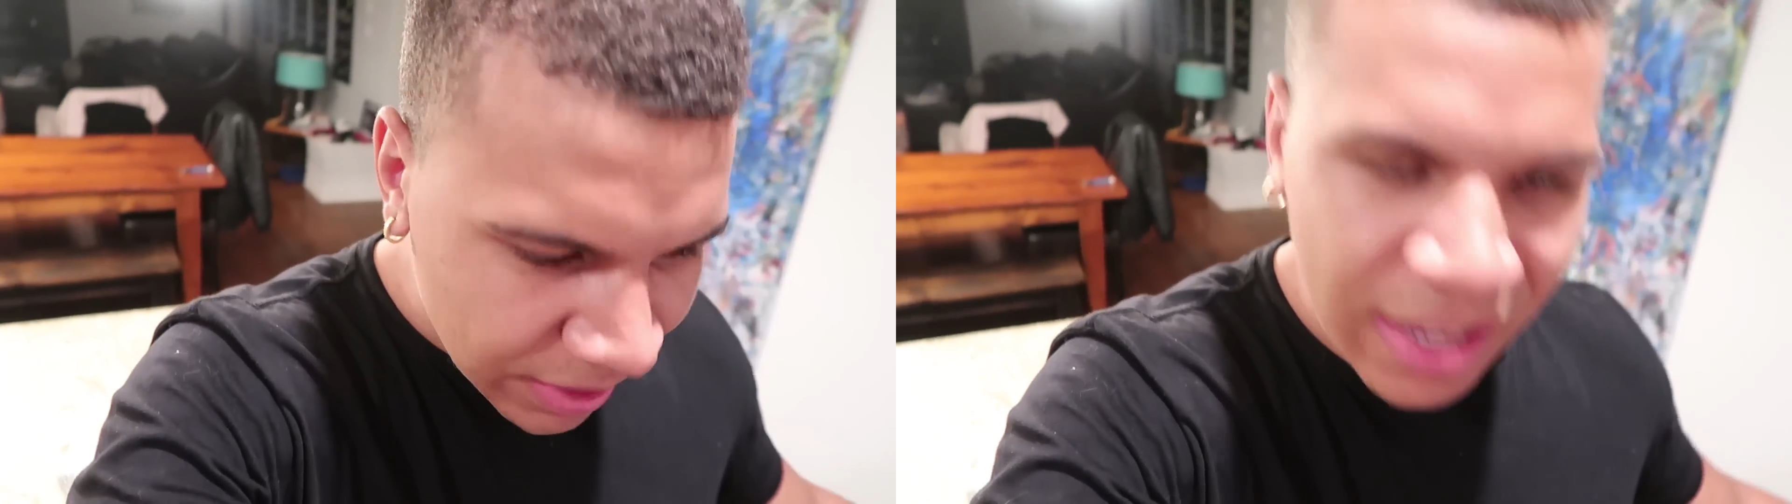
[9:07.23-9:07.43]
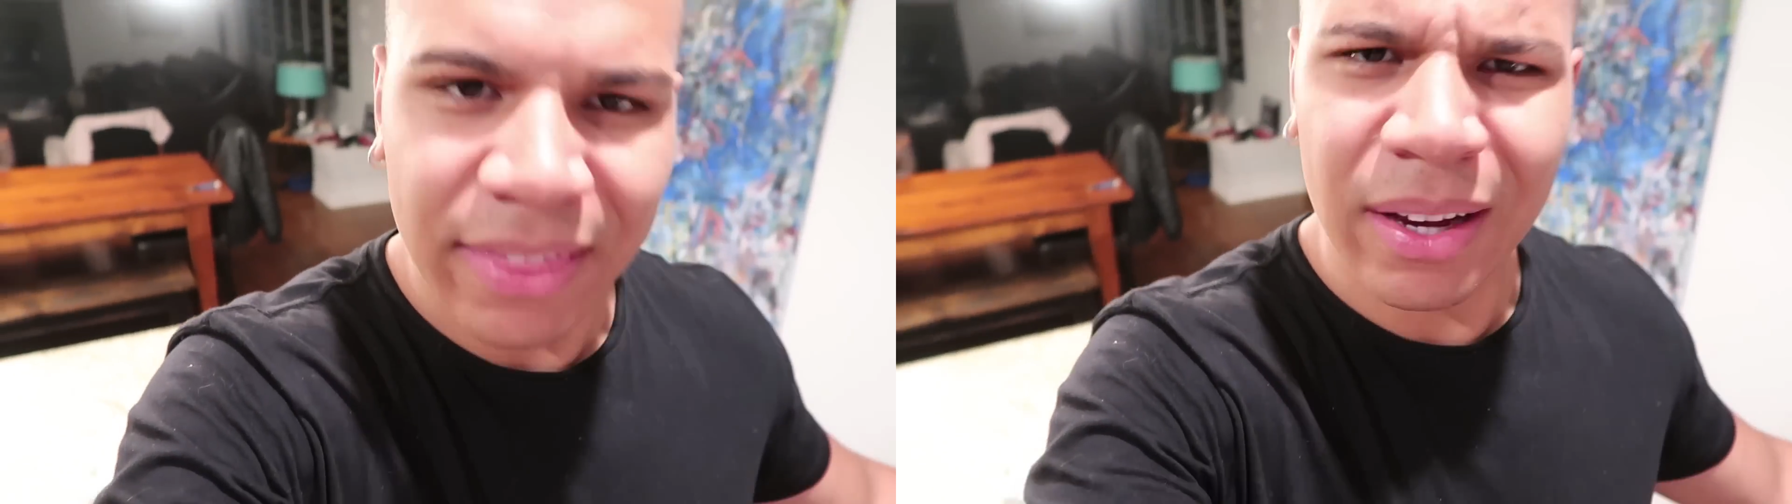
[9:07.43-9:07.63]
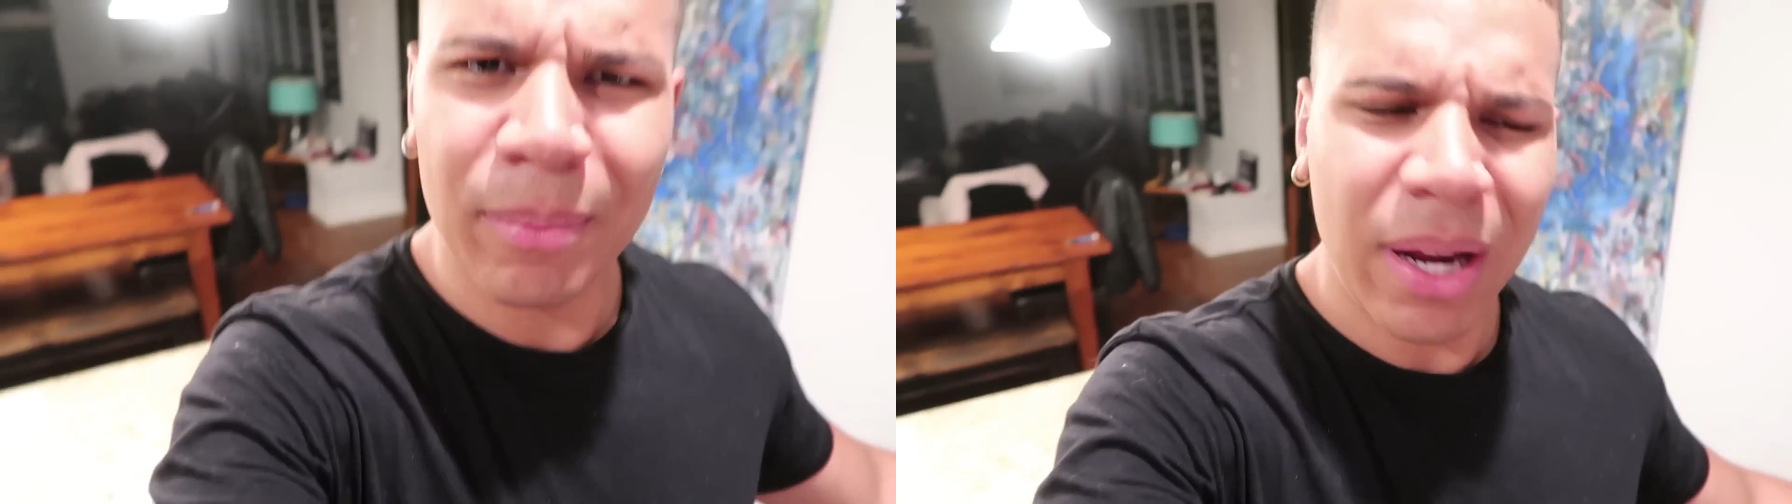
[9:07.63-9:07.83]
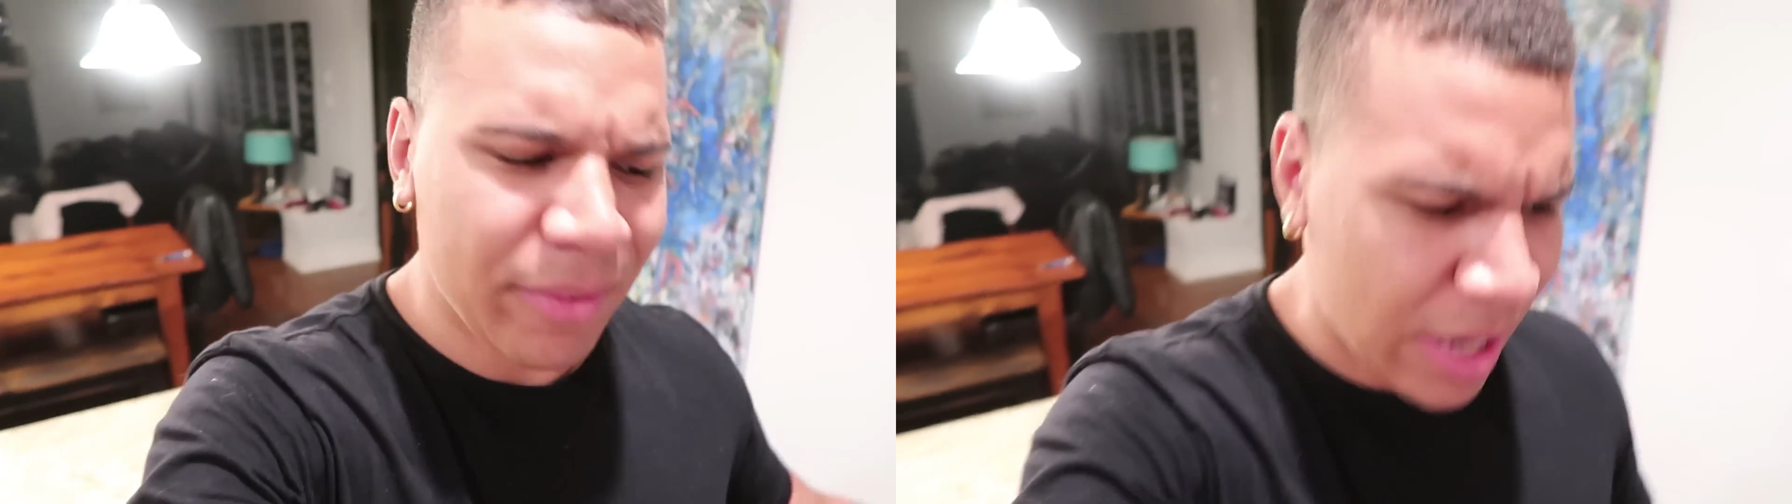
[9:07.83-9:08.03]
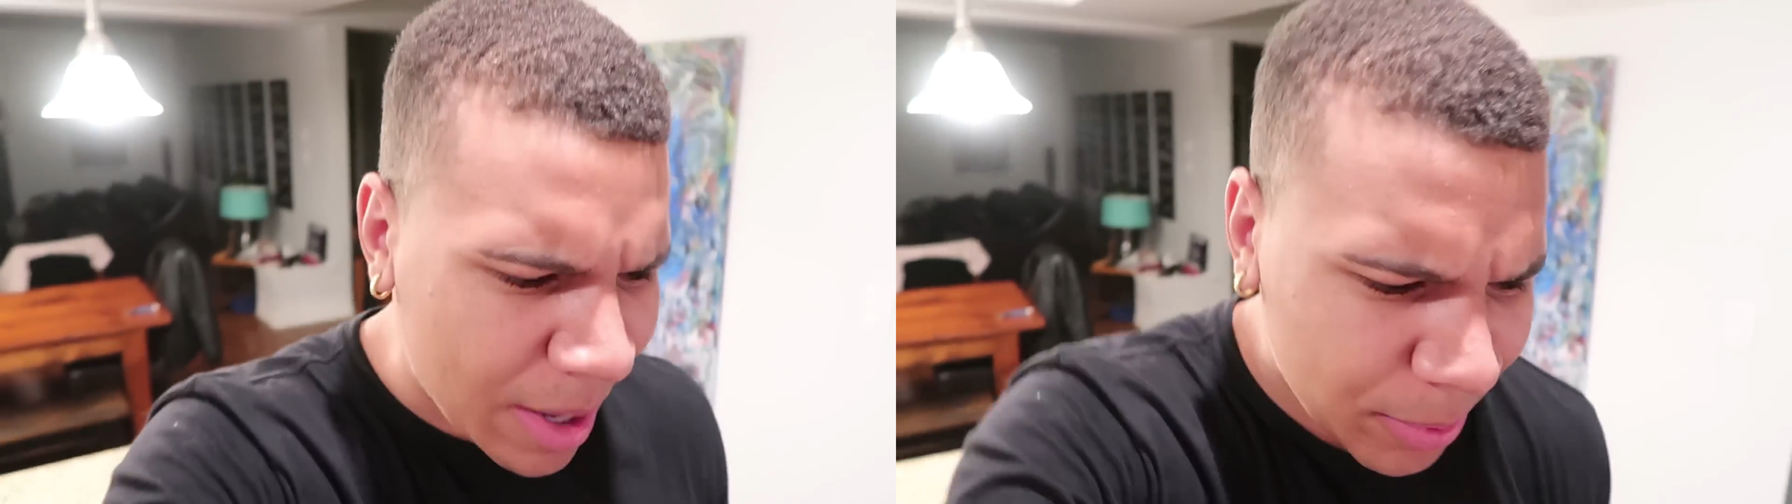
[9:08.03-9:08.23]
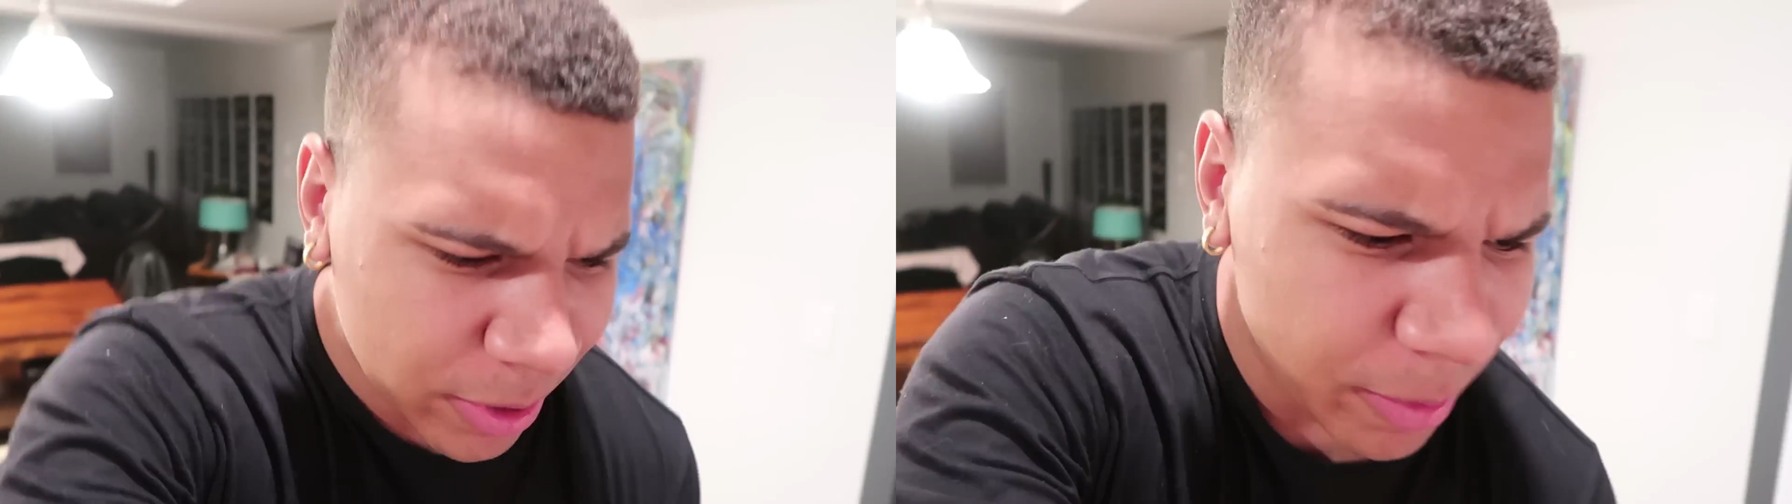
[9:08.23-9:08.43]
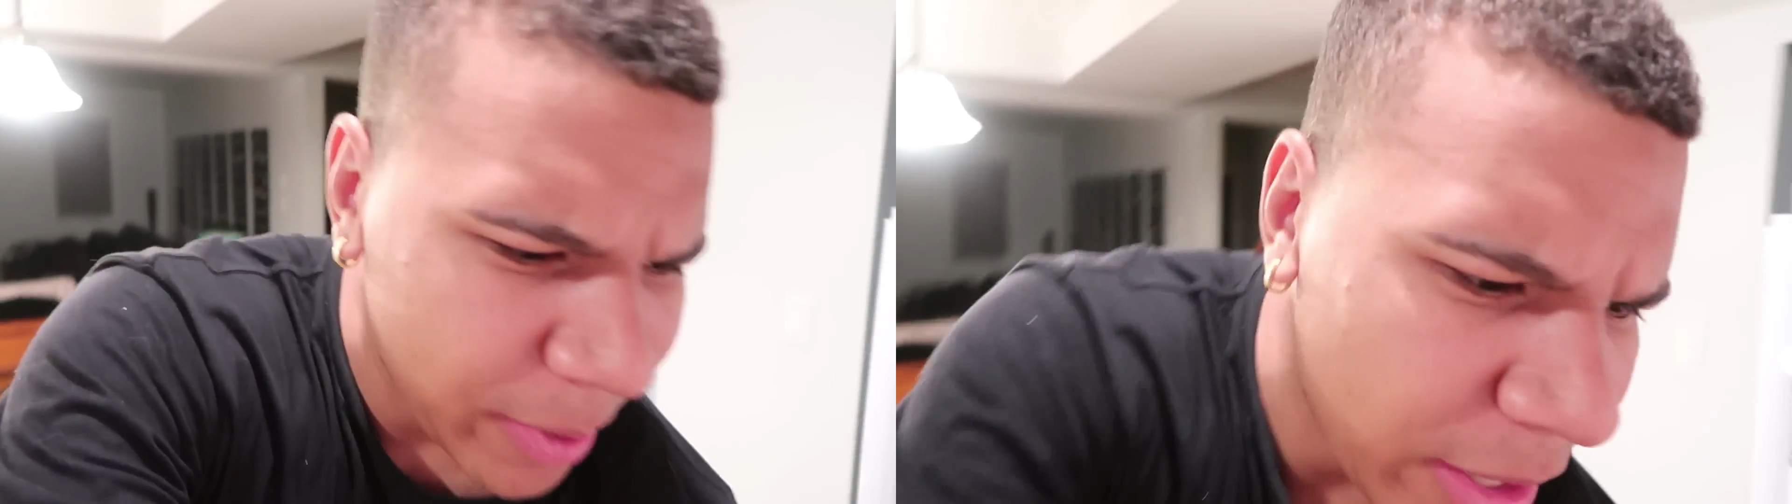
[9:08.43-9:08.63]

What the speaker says: I think I'm gonna have an apple or a